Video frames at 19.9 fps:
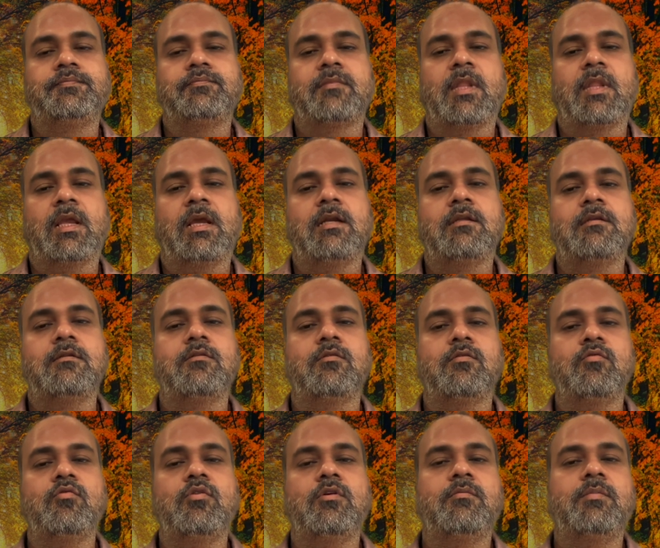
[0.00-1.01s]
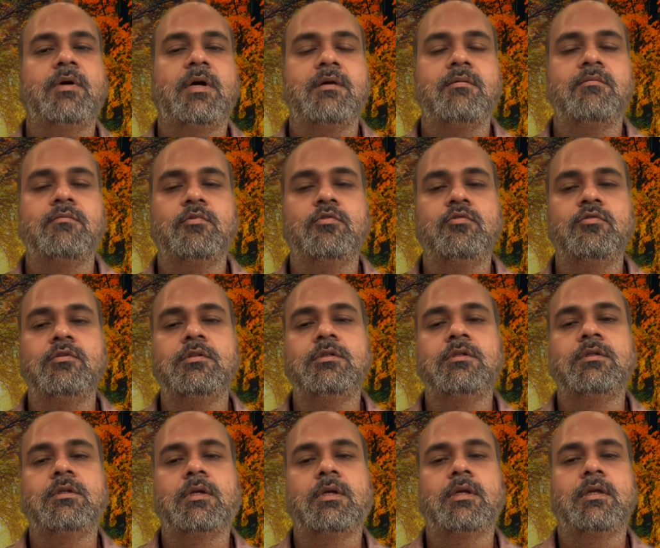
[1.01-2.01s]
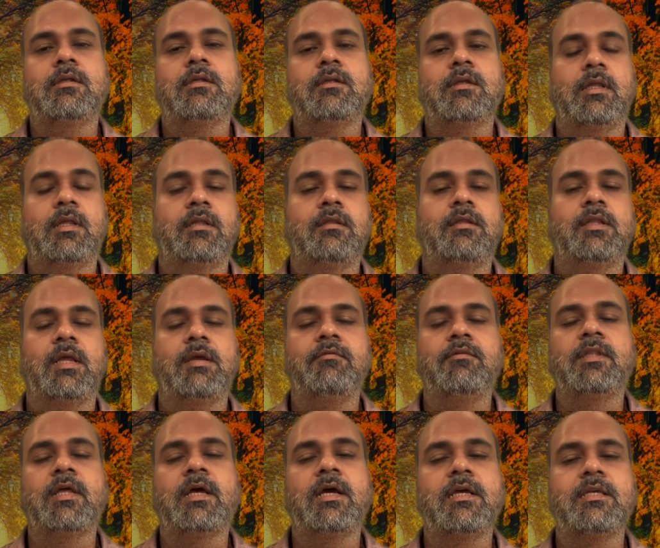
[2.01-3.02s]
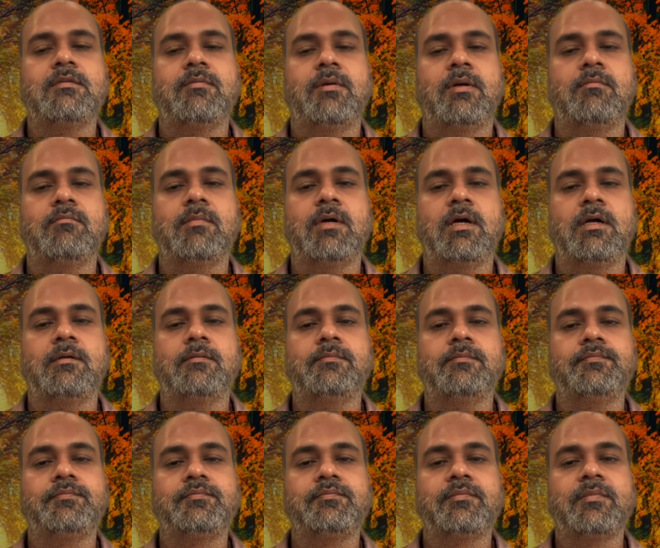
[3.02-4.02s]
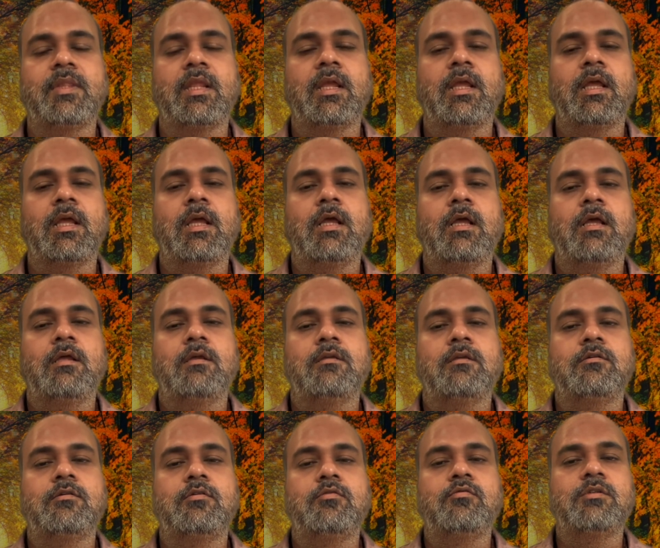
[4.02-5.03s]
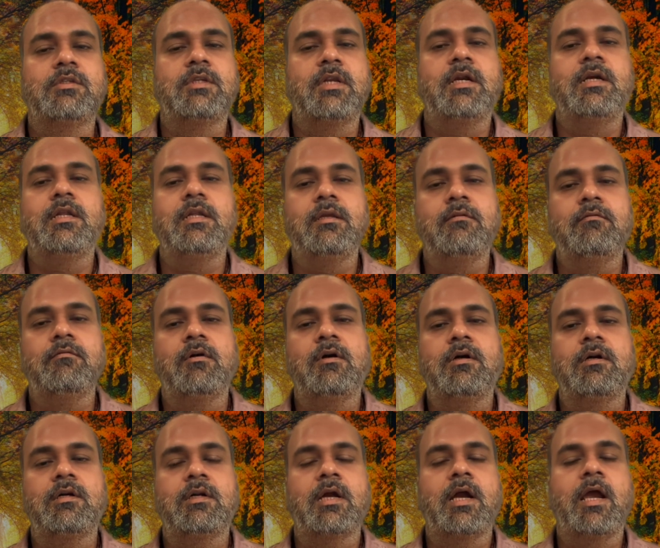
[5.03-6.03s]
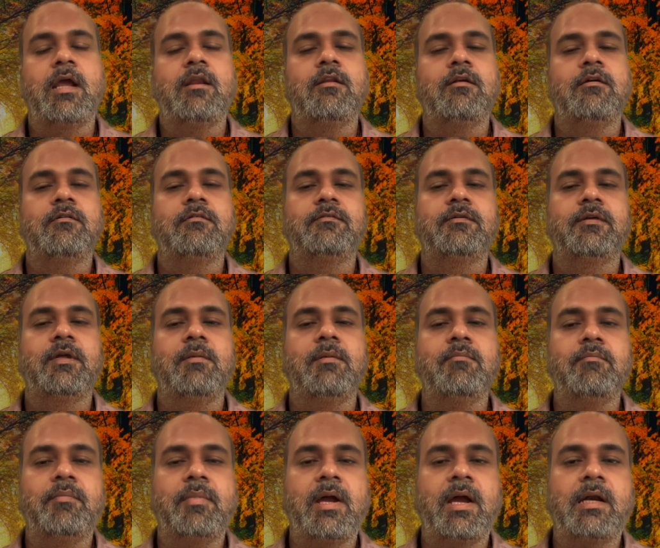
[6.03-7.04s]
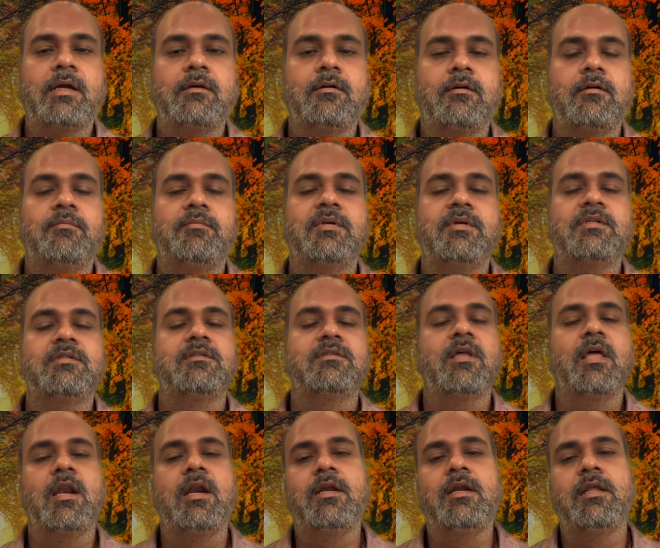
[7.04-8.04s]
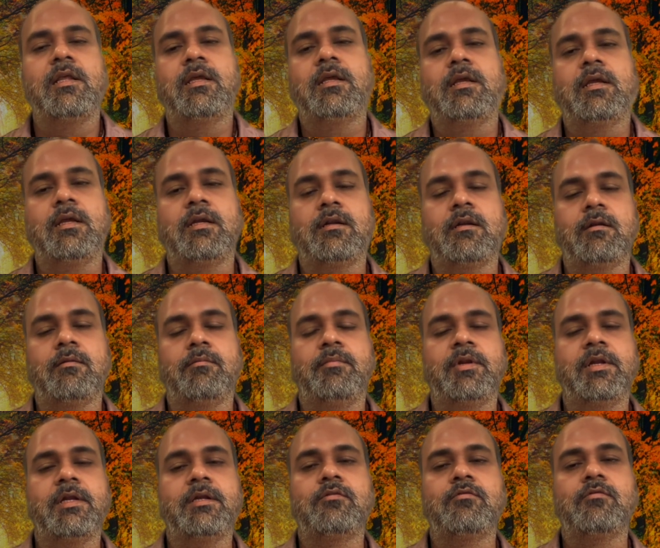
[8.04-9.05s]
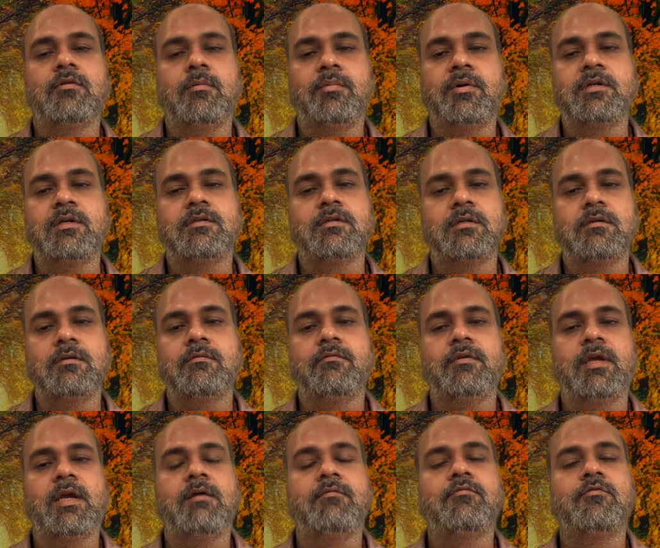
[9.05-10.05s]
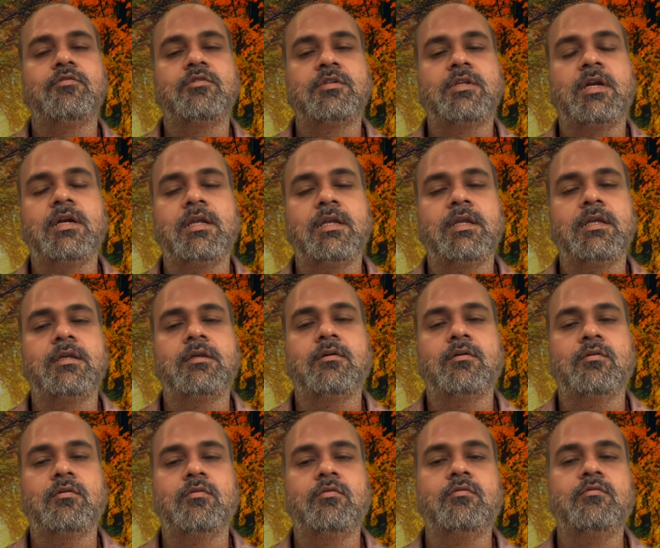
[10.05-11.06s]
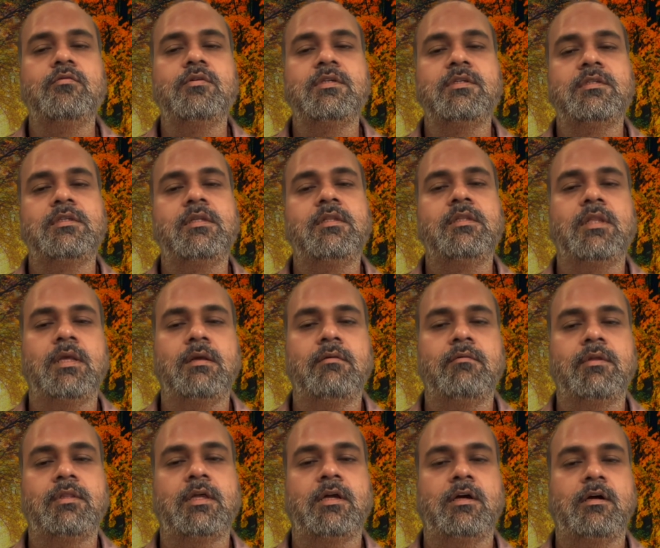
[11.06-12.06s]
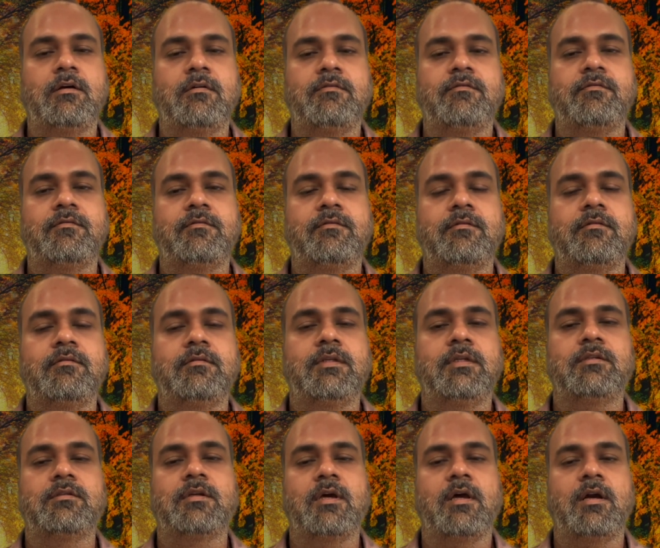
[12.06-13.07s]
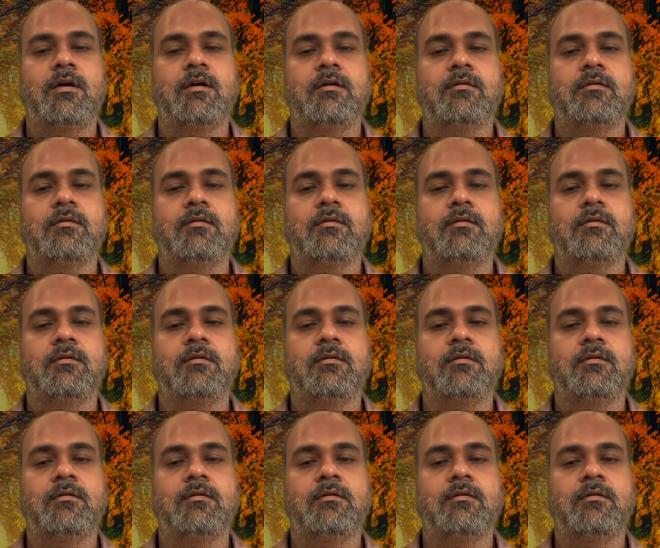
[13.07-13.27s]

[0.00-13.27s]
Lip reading: It is ruled by moon, and the devata is Brahma. So to study what kind of impact or personality it will bring to a person, we have to study who is the devata of this Karana.